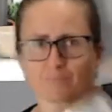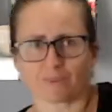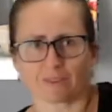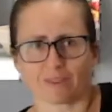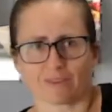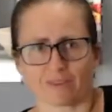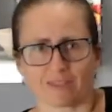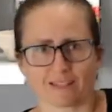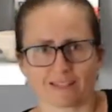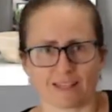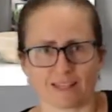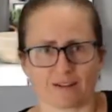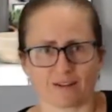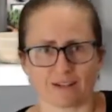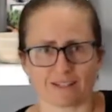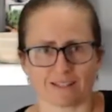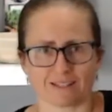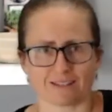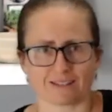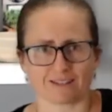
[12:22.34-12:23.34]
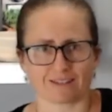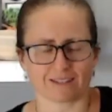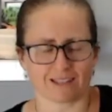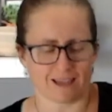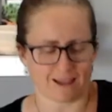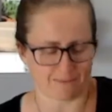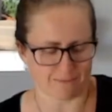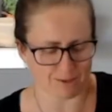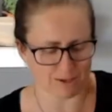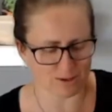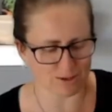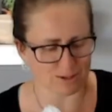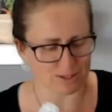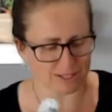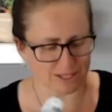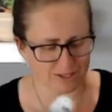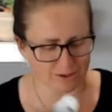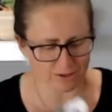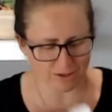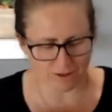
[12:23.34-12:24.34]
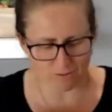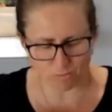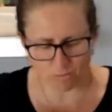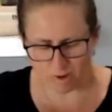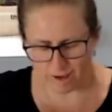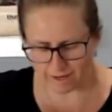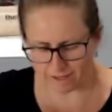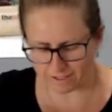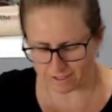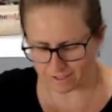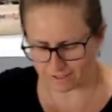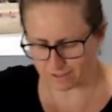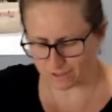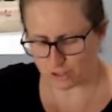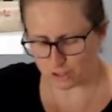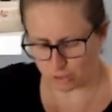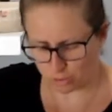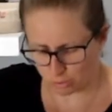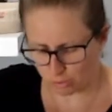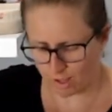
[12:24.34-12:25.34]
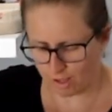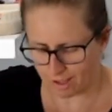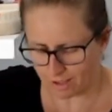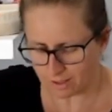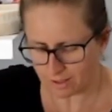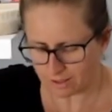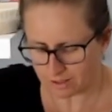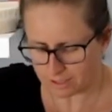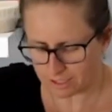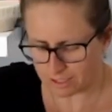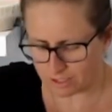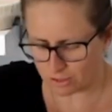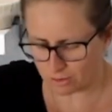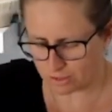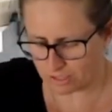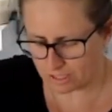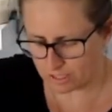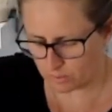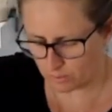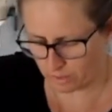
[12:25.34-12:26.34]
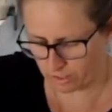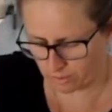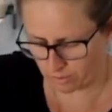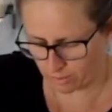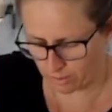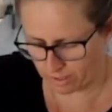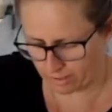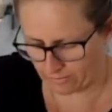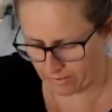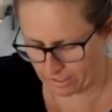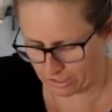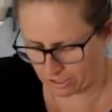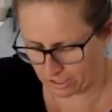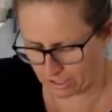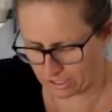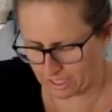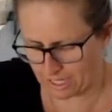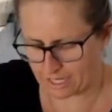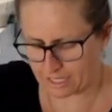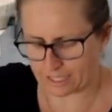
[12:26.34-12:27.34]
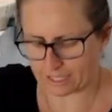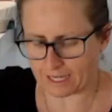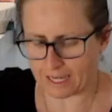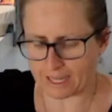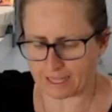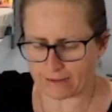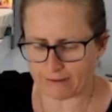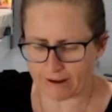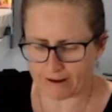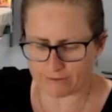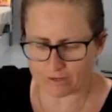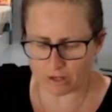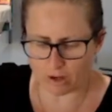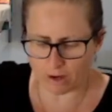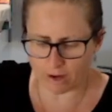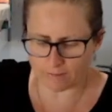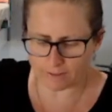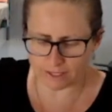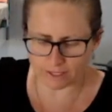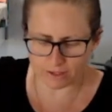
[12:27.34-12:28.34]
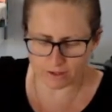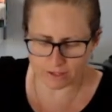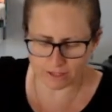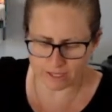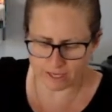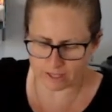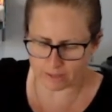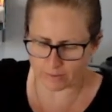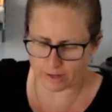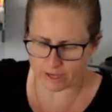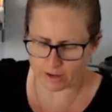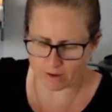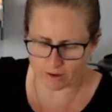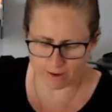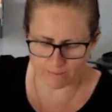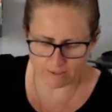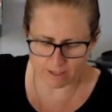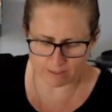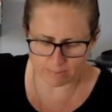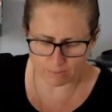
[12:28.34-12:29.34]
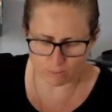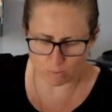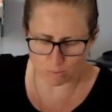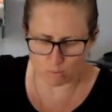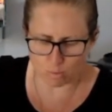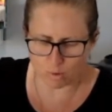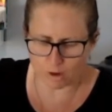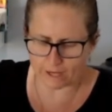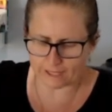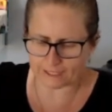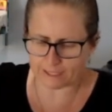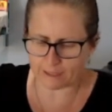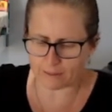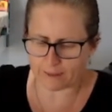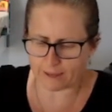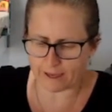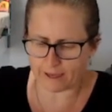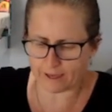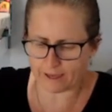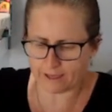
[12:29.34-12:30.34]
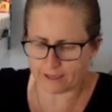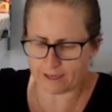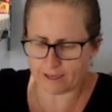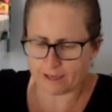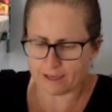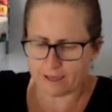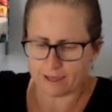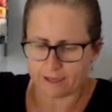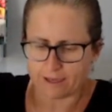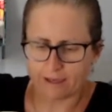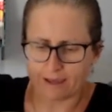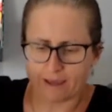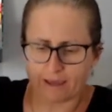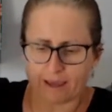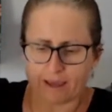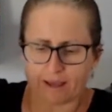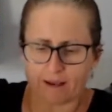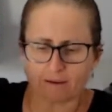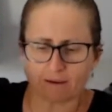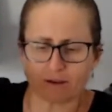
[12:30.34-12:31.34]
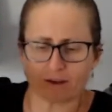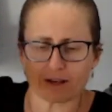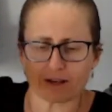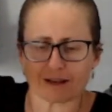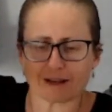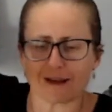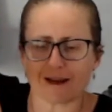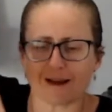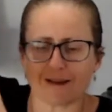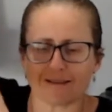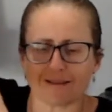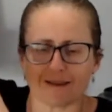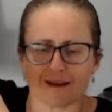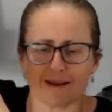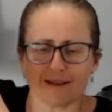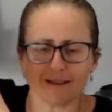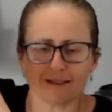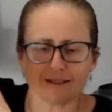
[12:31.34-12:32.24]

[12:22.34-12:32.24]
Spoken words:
there's that icing, look at that. Because I don't have white sugar to do this with, where they've actually taken the colour out of it, I'm going to go the other way. I'm going to put white in a bag and I'm going to colour